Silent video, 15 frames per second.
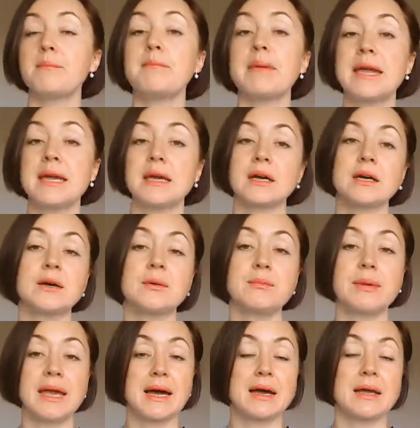maker
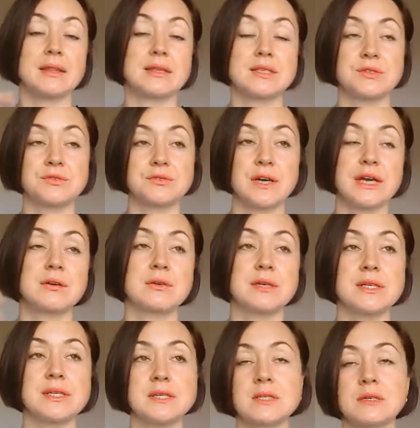behind this
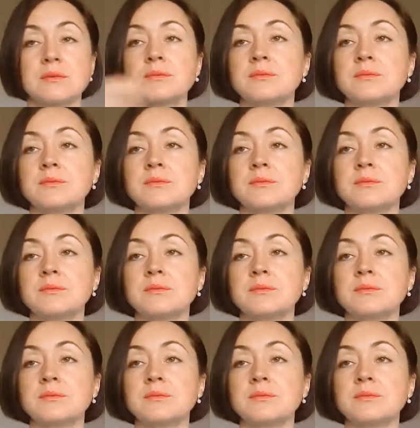fragrance.